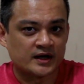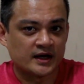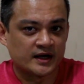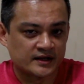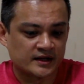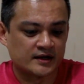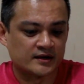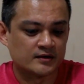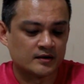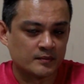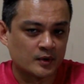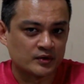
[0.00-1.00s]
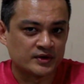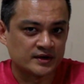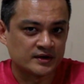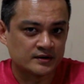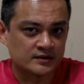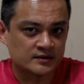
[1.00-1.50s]
and then
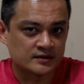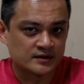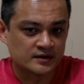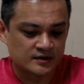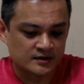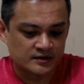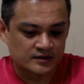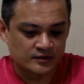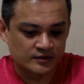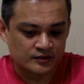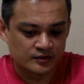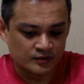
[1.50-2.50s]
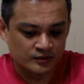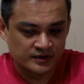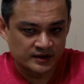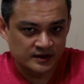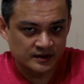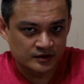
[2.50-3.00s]
Modi through
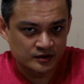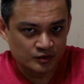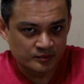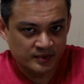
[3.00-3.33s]
the tube